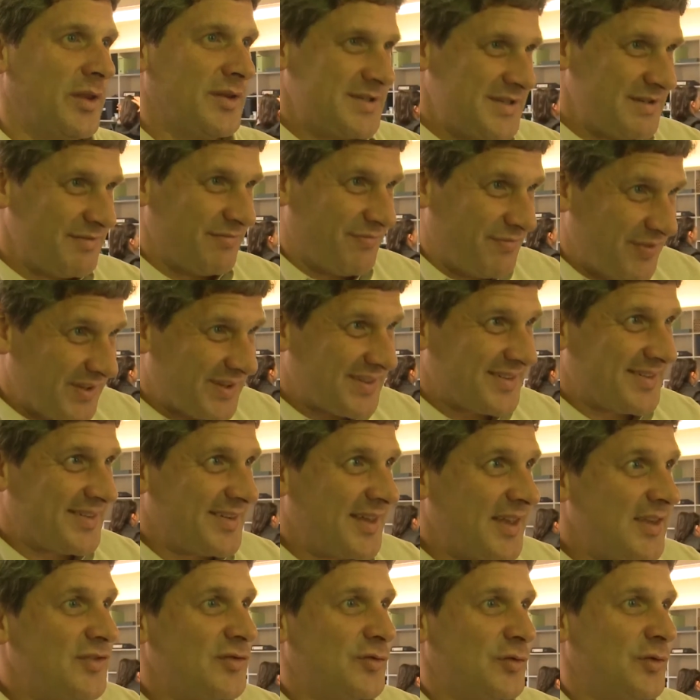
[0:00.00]
a big
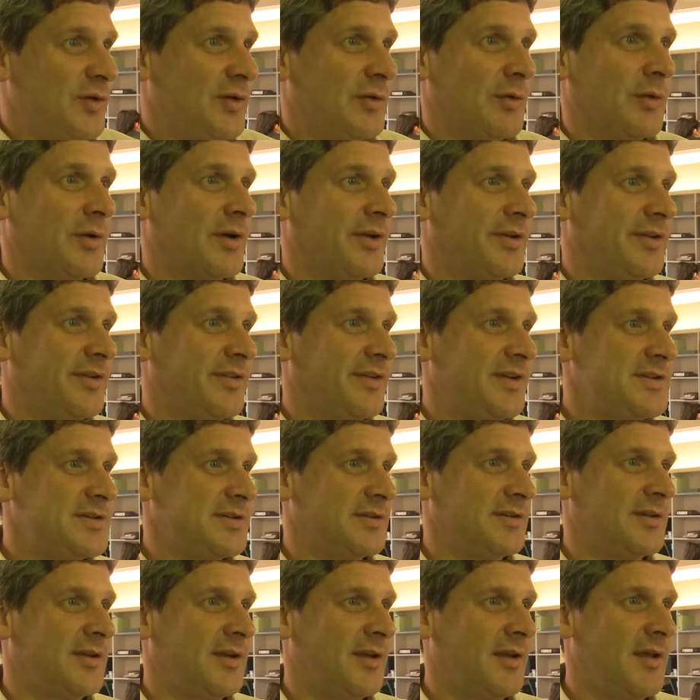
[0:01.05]
enterprise. I became
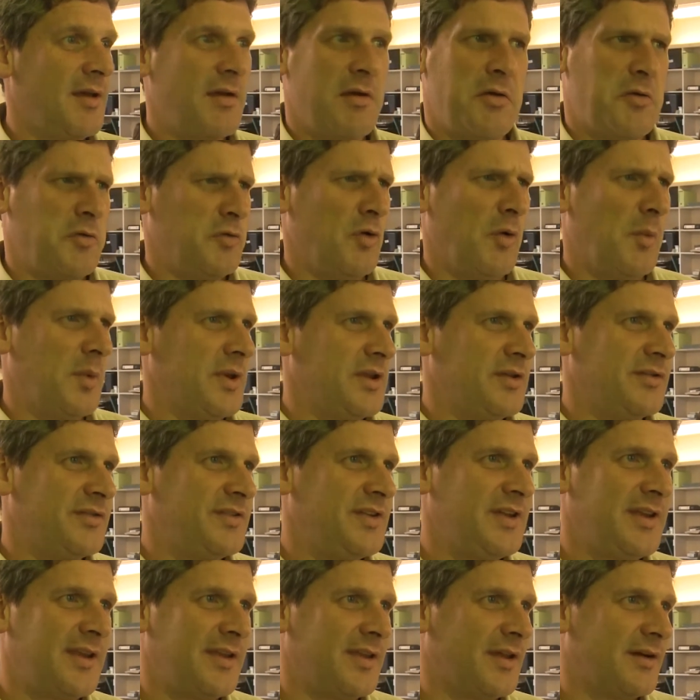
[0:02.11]
an expat,
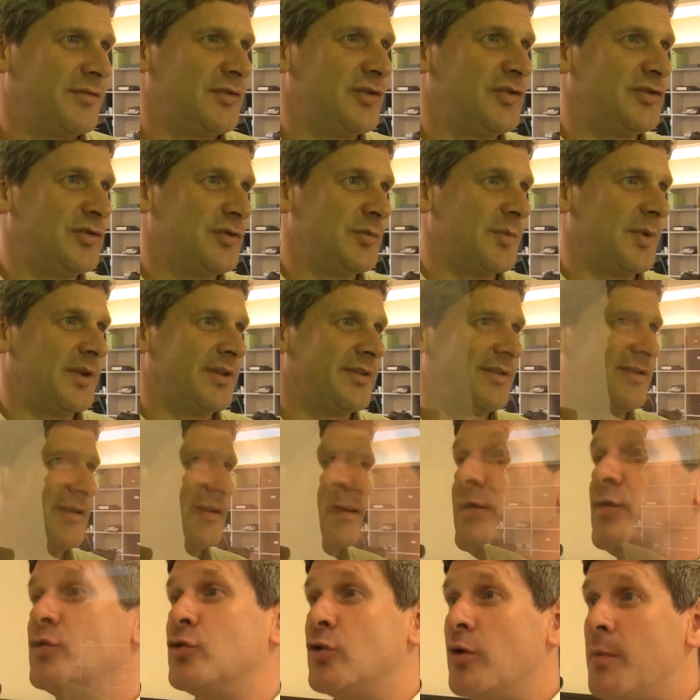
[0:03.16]
a well taken
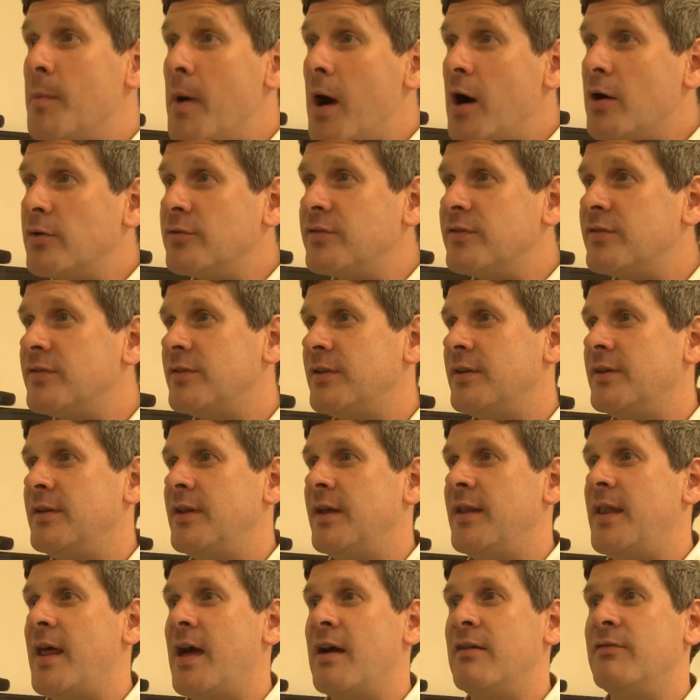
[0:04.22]
care of expat.
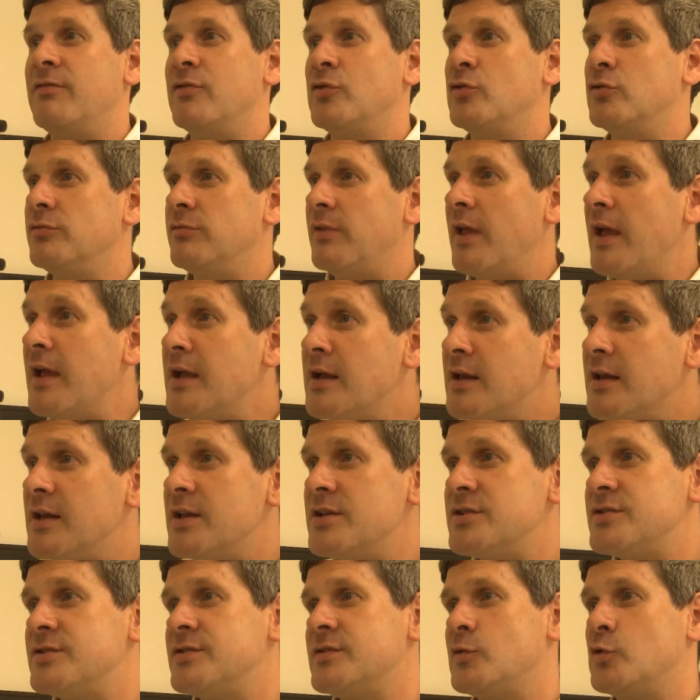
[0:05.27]

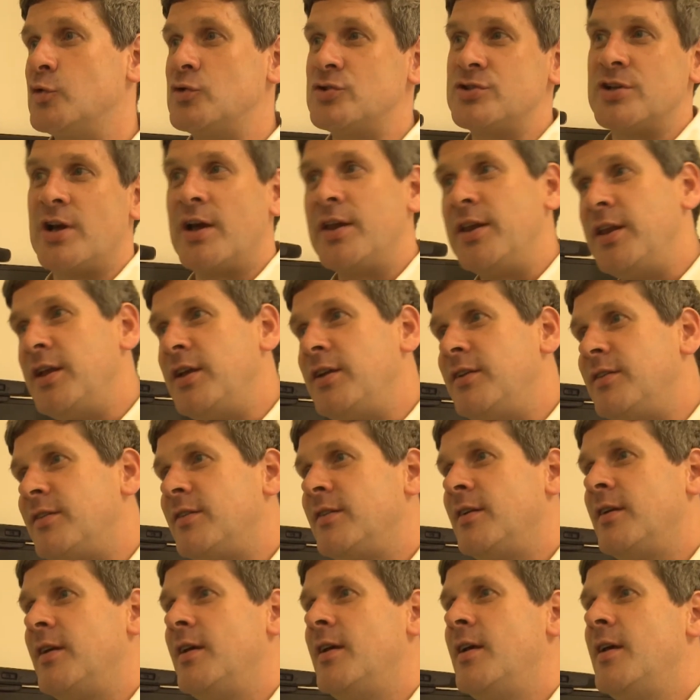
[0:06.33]
But then it
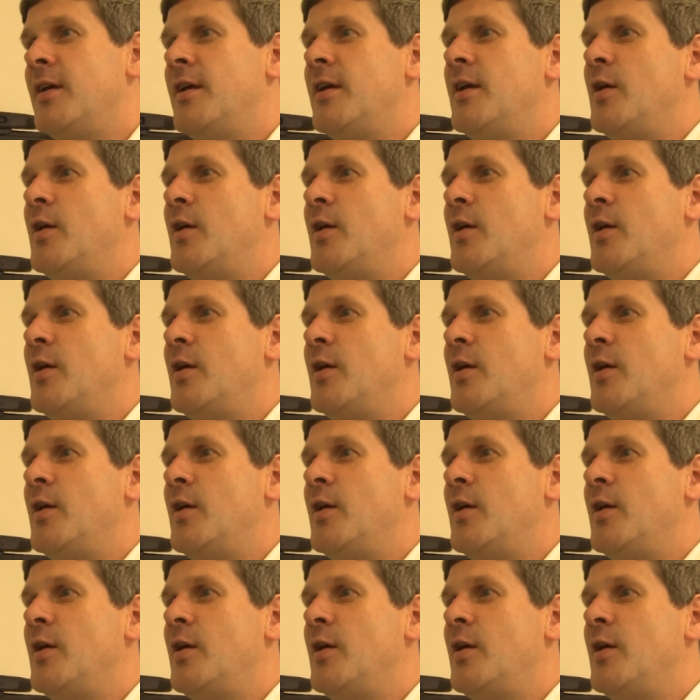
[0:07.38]
starts